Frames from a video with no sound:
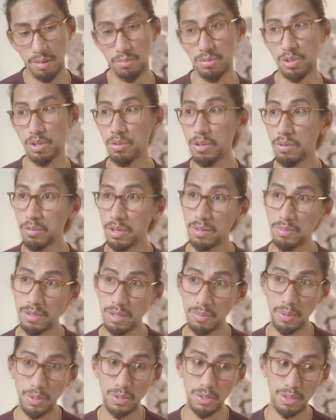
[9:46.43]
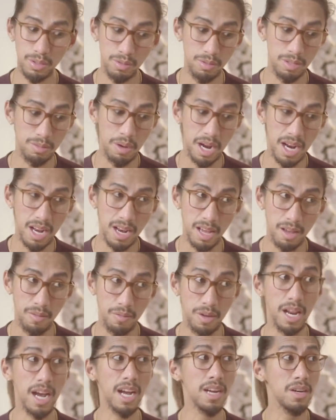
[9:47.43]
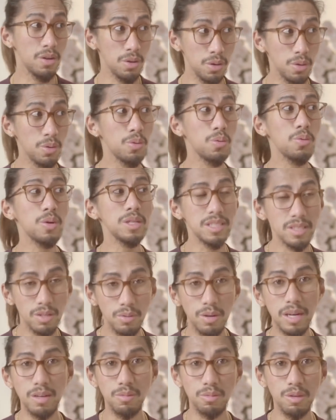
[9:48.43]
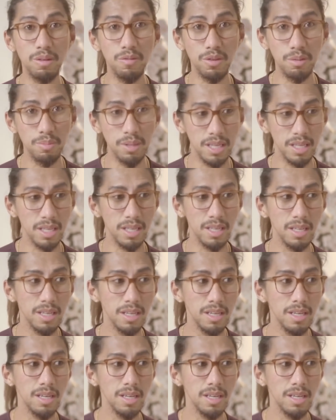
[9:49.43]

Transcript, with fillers: I'm doing what I'm supposed to do with my life, and I know what's the right one for me.